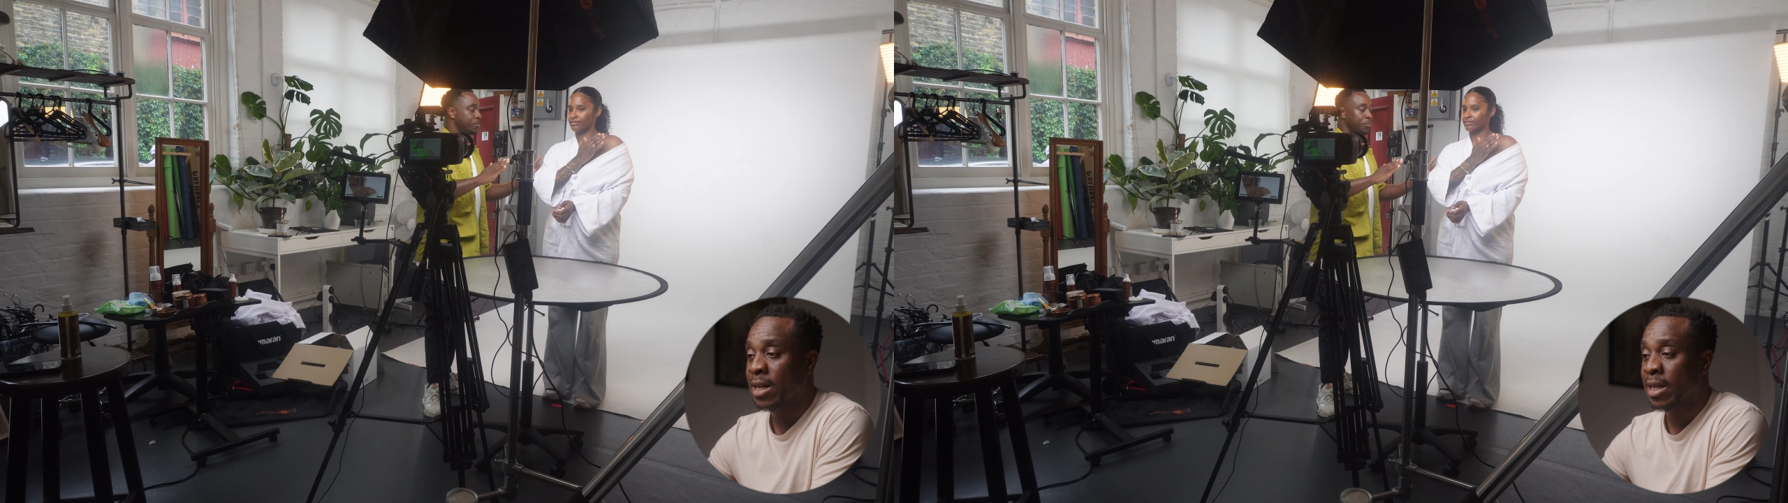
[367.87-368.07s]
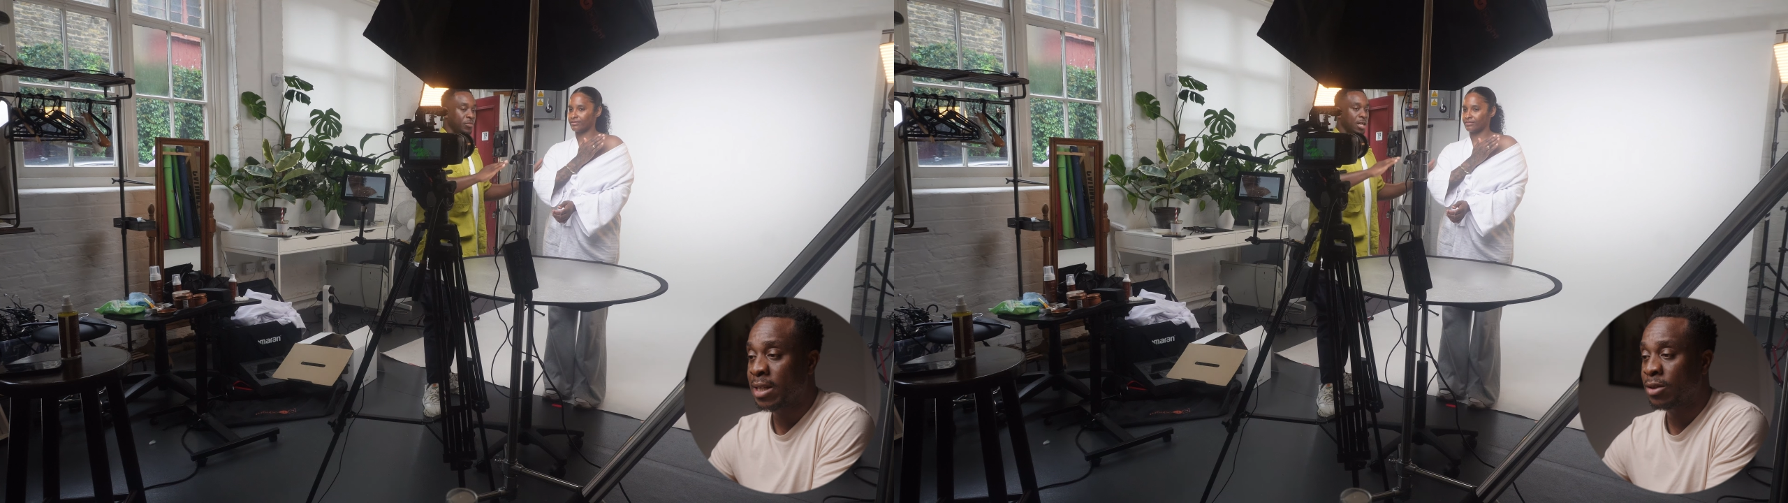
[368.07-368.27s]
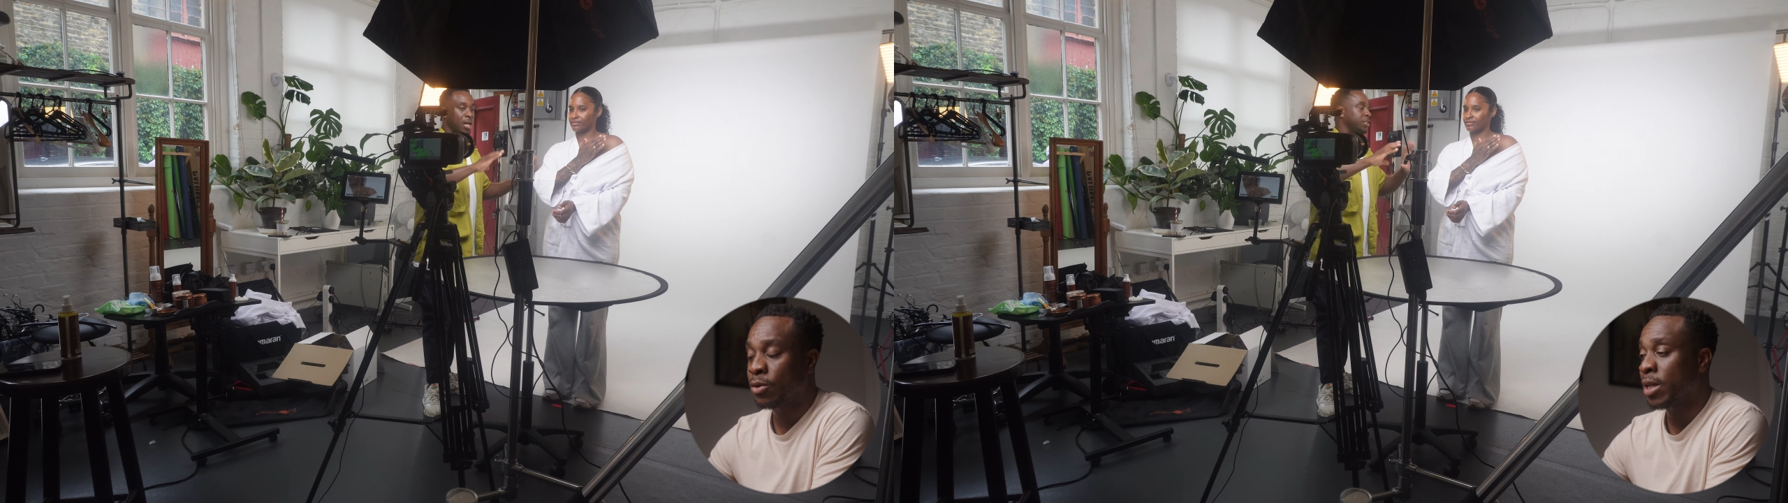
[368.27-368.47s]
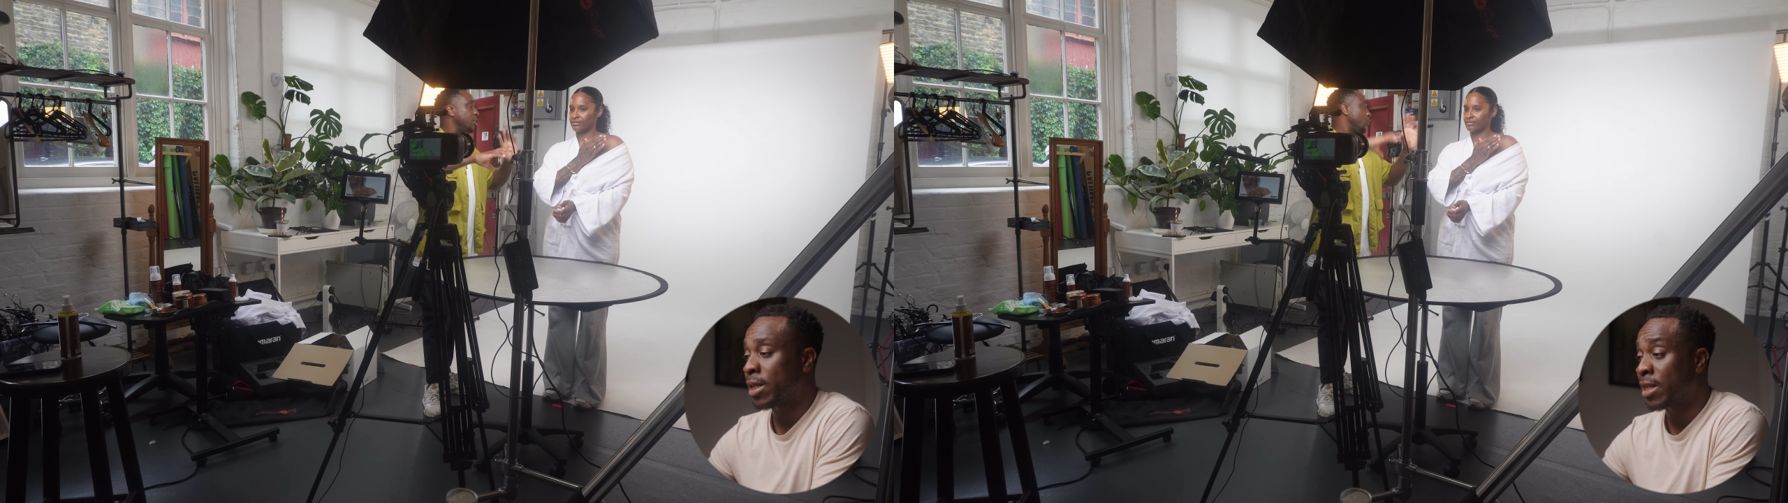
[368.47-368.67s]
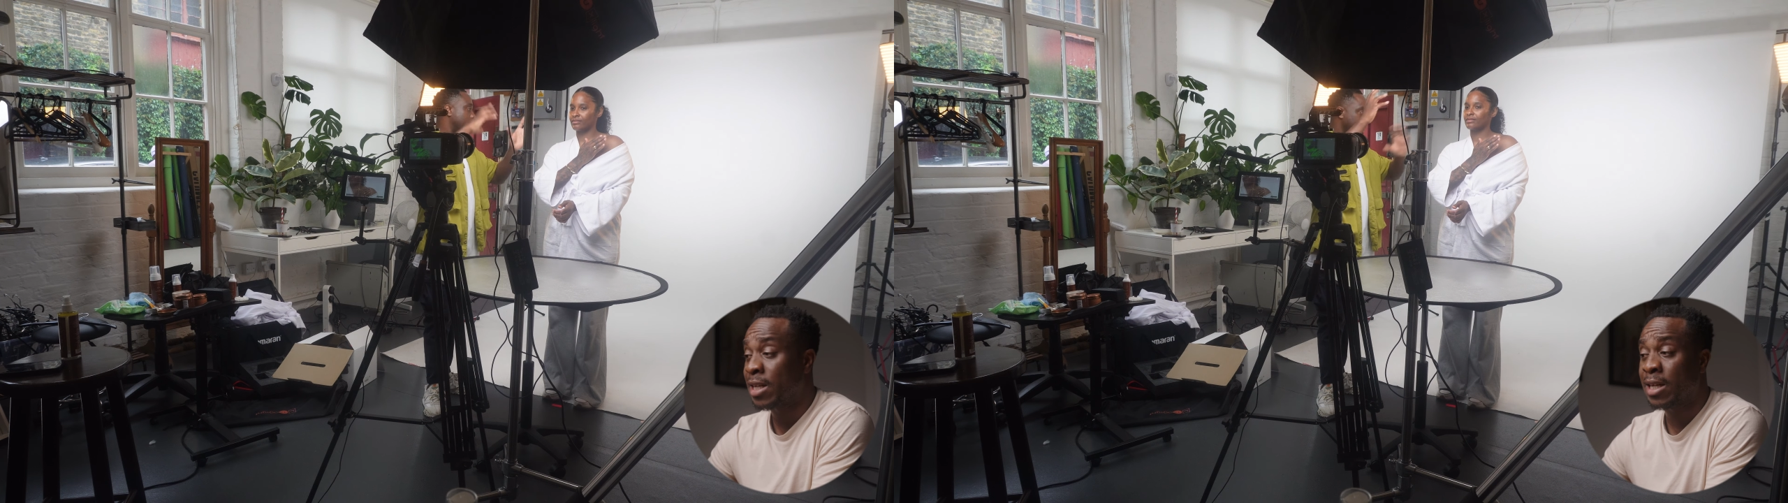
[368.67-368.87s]
again, do that
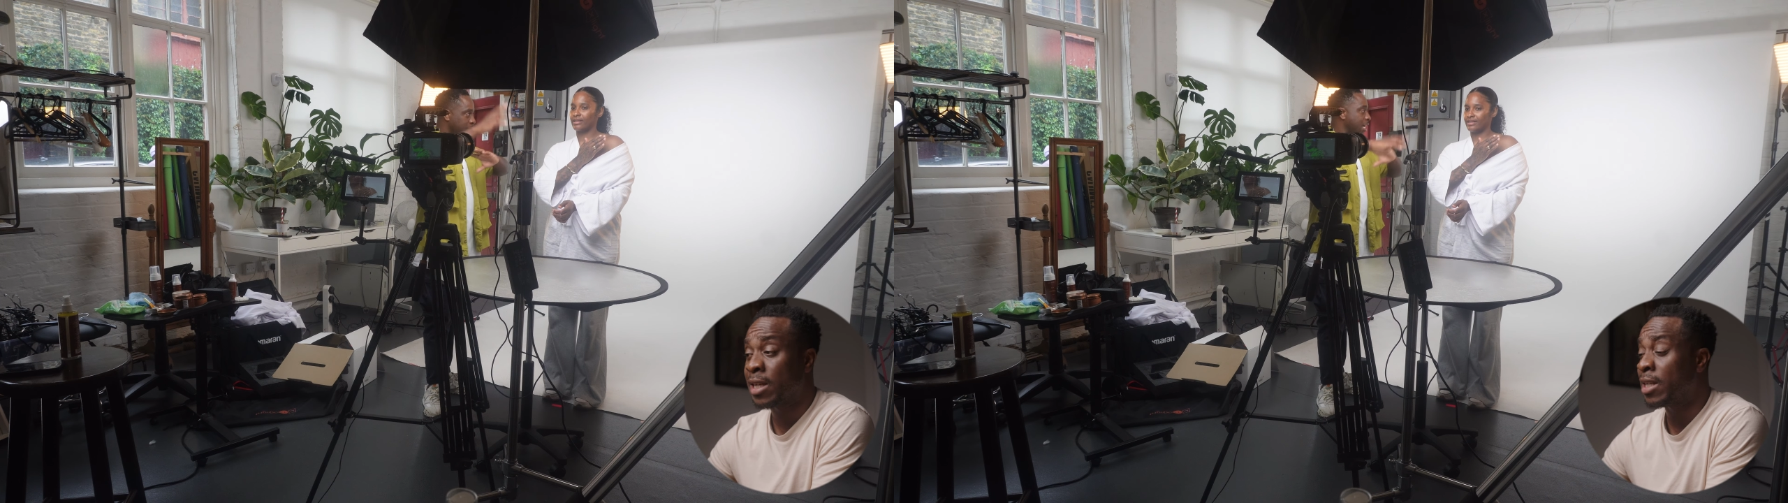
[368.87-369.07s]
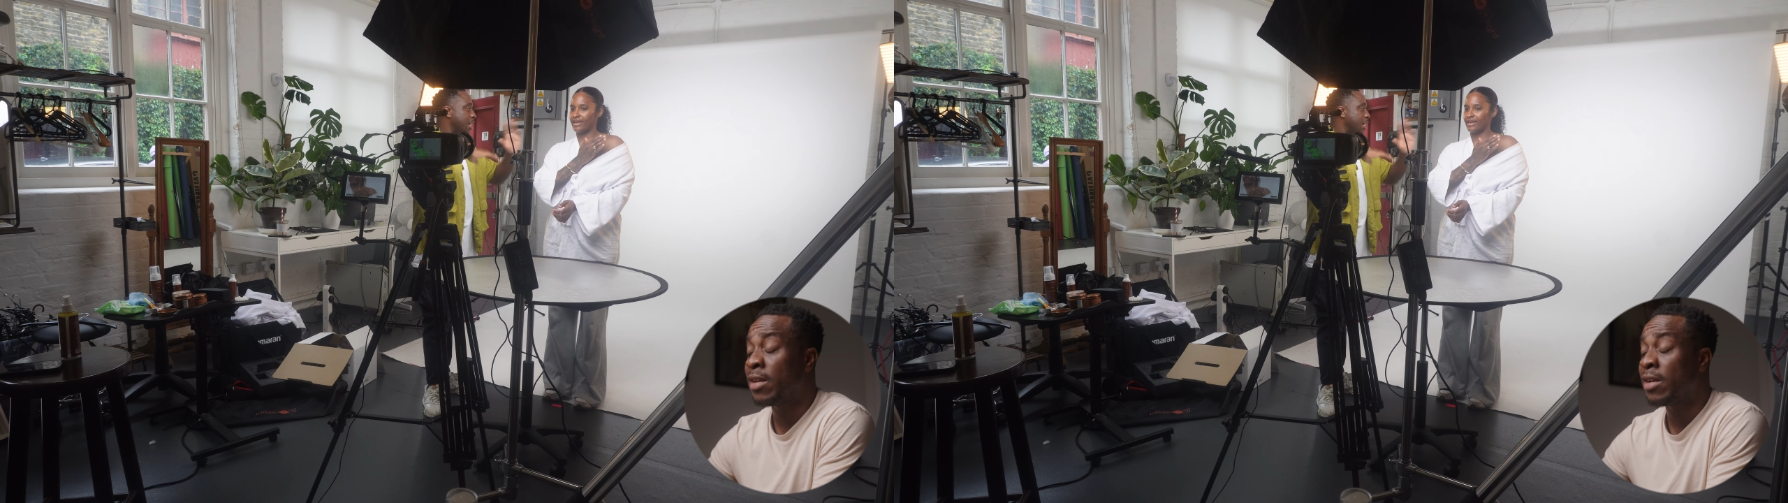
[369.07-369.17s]
take again.